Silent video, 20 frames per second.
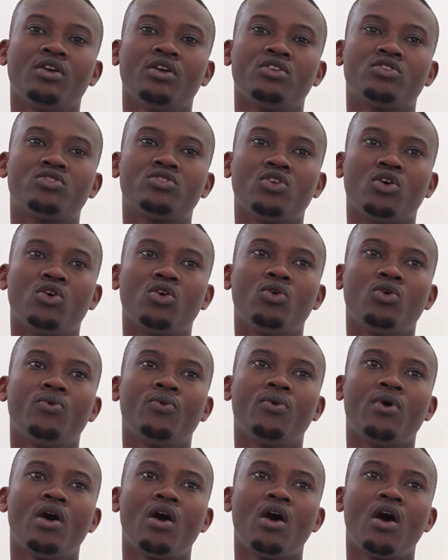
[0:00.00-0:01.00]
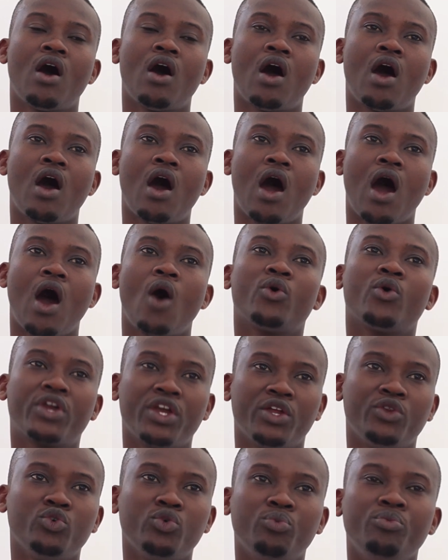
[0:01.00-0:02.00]
So how
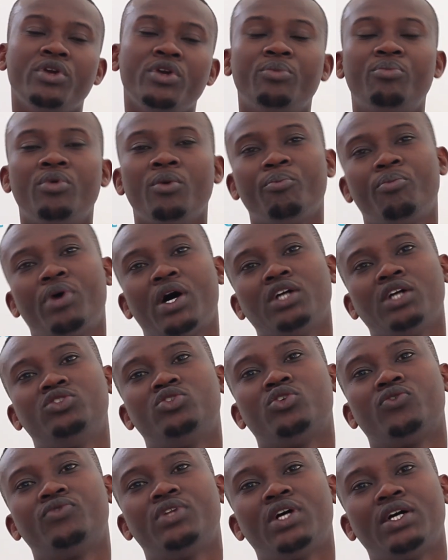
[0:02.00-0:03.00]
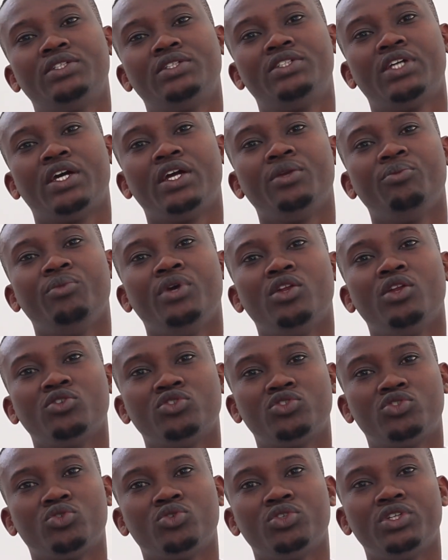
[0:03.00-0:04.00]
can you be part of that 10 million
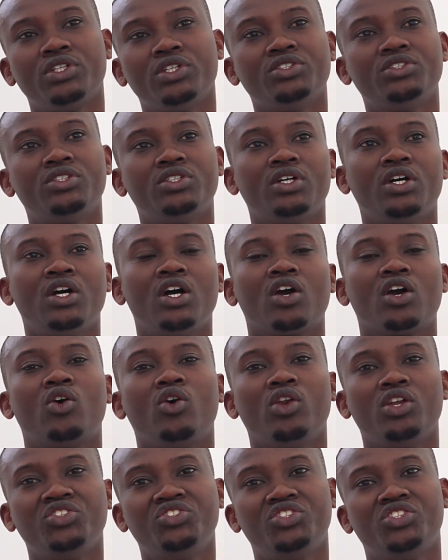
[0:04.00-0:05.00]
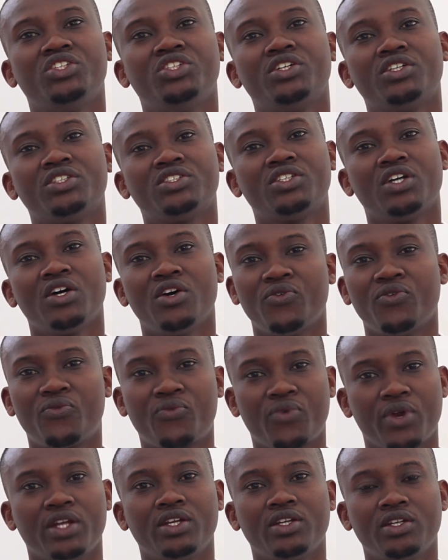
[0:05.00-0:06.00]
student, college years,
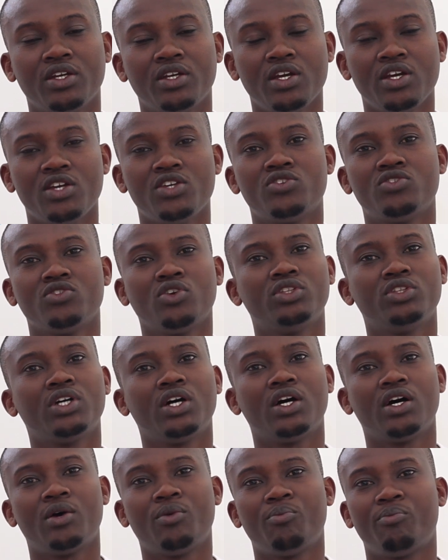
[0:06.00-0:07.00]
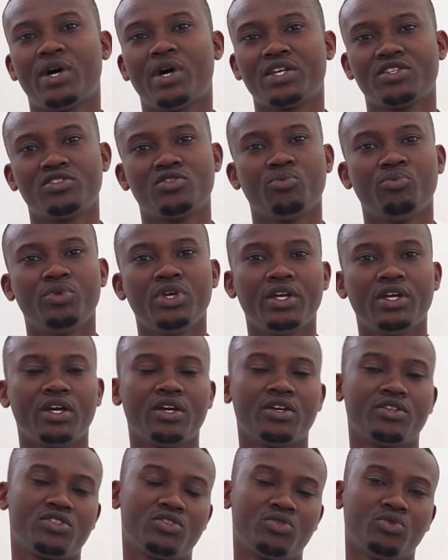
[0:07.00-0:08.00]
friend? It's not a must to be
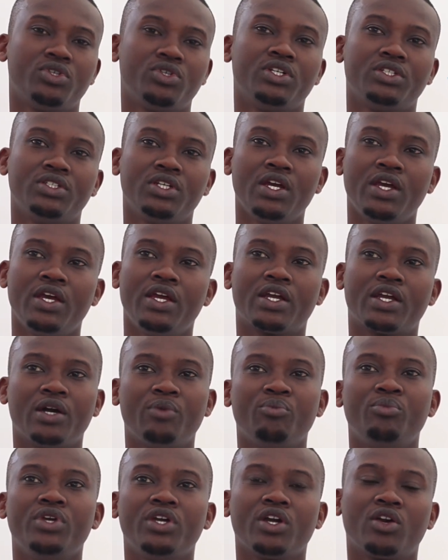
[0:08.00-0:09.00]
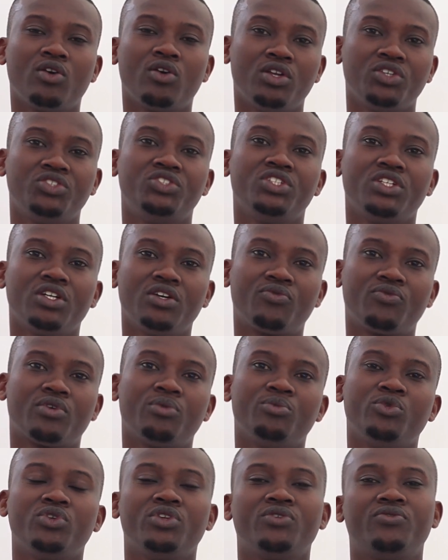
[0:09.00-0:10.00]
a student. It can be a college year
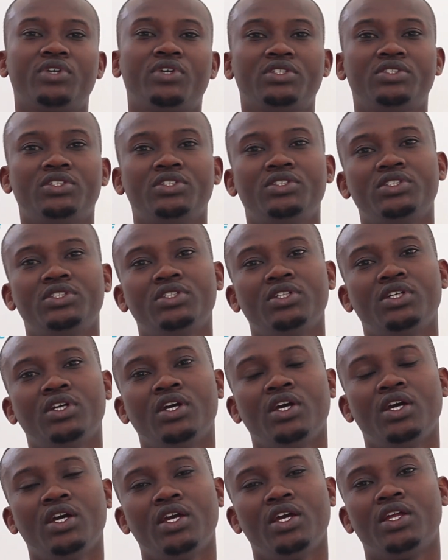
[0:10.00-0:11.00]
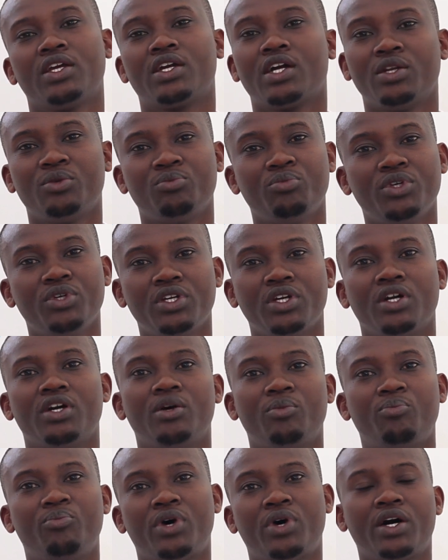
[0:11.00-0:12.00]
from university. It can be a
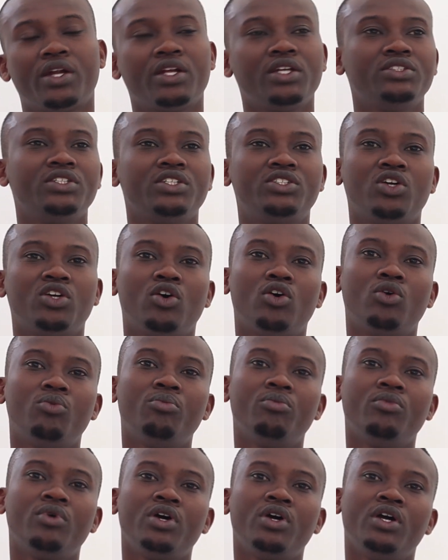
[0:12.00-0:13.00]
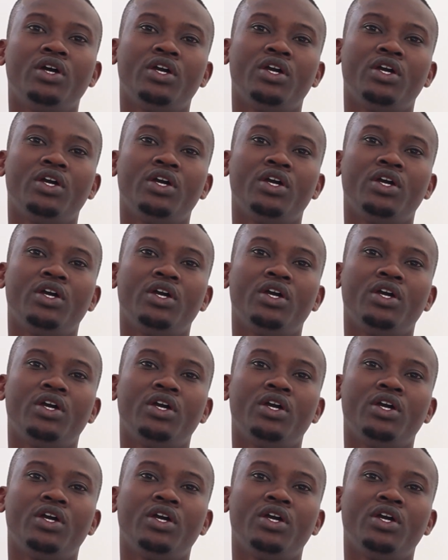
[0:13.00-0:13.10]
parent at home.